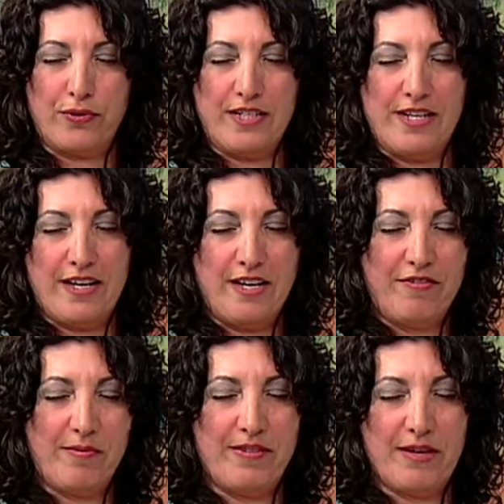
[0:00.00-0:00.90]
Deanna
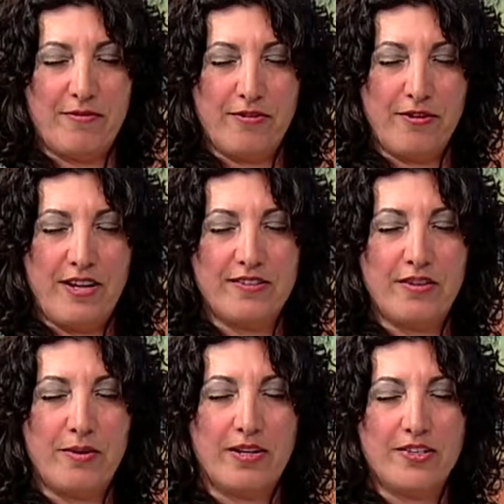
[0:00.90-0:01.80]
from Deptford has a
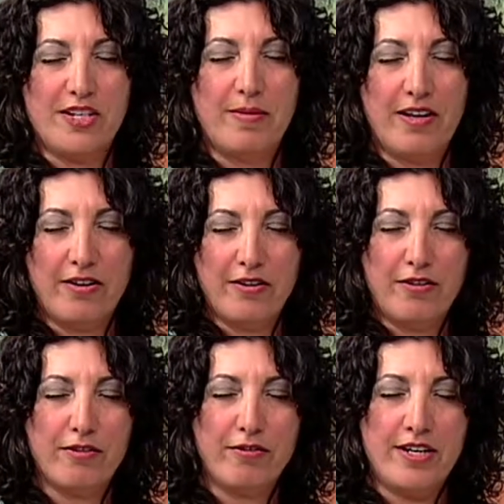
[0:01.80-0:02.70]
question about her
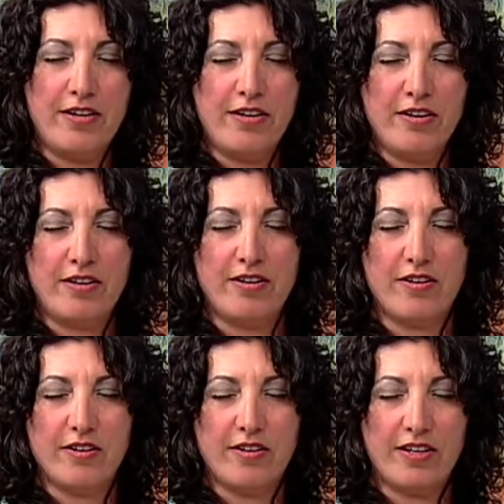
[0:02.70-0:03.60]
career
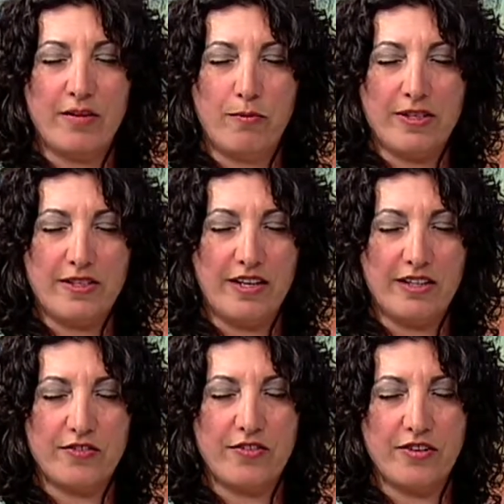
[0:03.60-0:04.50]
and what's
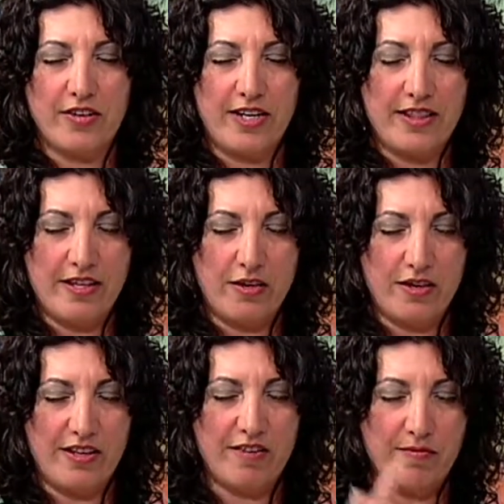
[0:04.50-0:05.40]
next for her. Anything you could
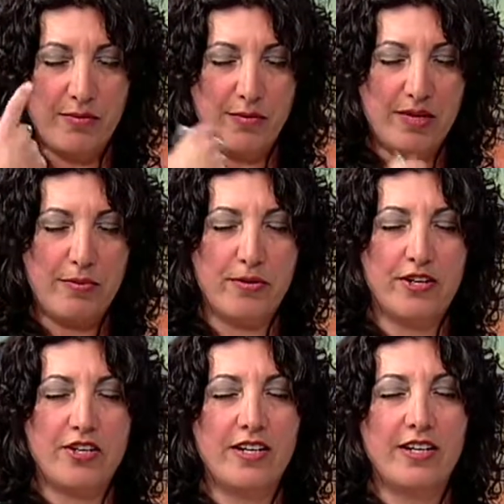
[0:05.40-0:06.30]
give me would be
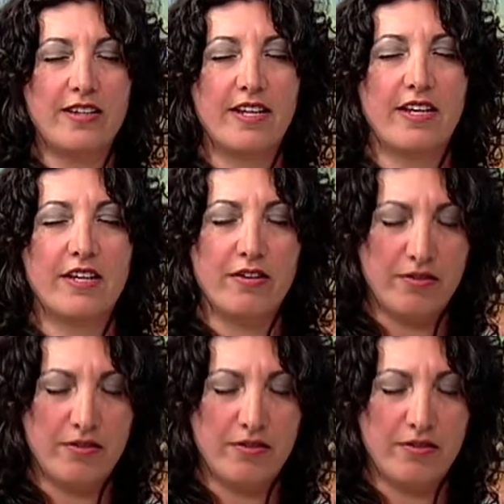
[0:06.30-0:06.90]
appreciated. Thank you.